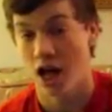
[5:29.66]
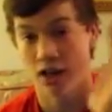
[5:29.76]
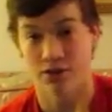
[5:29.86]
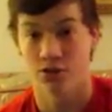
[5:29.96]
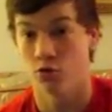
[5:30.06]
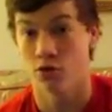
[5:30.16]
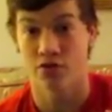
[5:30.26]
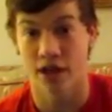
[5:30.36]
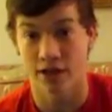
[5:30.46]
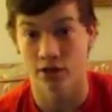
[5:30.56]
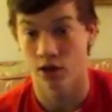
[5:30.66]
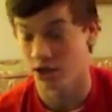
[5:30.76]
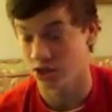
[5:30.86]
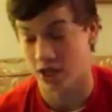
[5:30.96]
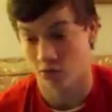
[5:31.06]
I do what they do. I
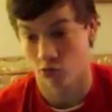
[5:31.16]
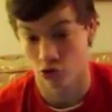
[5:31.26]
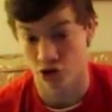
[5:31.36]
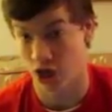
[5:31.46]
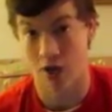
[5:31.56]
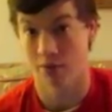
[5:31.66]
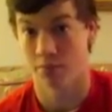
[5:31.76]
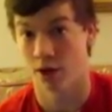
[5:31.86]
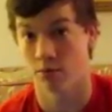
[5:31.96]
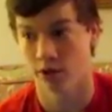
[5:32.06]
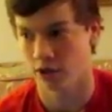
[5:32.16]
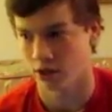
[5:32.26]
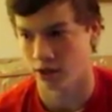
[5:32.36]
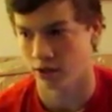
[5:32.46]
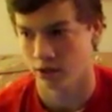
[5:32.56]
just act really dumb in public.
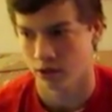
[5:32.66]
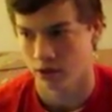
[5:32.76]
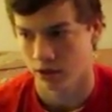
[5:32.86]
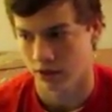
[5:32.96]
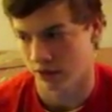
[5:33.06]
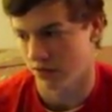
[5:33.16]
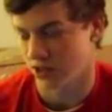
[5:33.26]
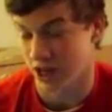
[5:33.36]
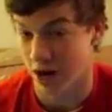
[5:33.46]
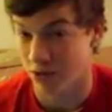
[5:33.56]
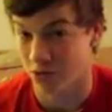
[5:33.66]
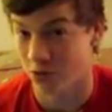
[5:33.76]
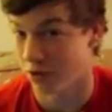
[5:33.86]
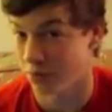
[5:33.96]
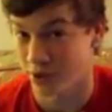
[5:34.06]
Like, even if it's not
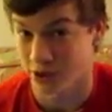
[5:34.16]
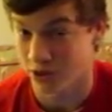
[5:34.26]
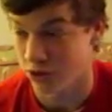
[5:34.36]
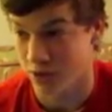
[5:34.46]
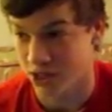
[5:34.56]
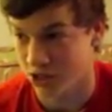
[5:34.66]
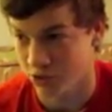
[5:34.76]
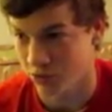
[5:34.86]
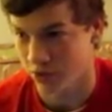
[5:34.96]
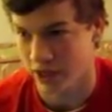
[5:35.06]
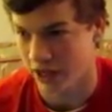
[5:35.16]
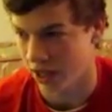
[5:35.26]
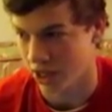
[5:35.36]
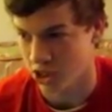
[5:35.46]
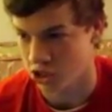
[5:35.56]
recorded and put on YouTube, I still do it. It ain't
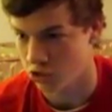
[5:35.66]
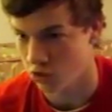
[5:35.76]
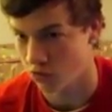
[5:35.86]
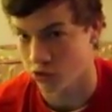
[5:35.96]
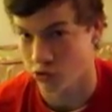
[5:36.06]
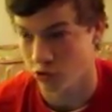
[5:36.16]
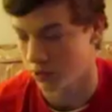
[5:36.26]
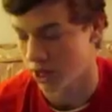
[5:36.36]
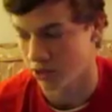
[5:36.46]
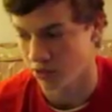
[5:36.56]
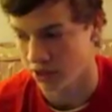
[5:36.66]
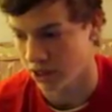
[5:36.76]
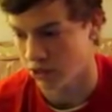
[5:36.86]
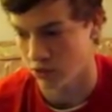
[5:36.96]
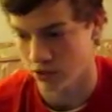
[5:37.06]
like I just do it for YouTube, and I know that
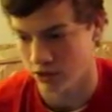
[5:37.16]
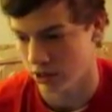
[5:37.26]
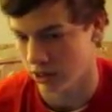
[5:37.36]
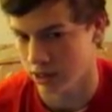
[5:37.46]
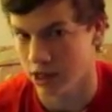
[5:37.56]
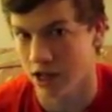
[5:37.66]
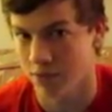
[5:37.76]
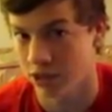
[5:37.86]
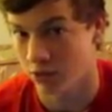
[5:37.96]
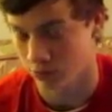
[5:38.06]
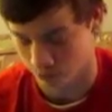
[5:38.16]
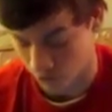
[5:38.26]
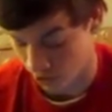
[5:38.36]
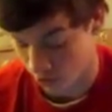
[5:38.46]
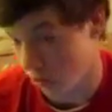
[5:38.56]
they do it anytime,
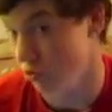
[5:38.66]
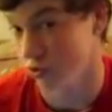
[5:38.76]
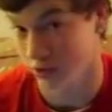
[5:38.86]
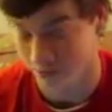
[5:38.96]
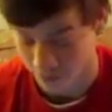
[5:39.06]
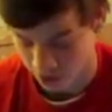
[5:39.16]
anywhere, usually.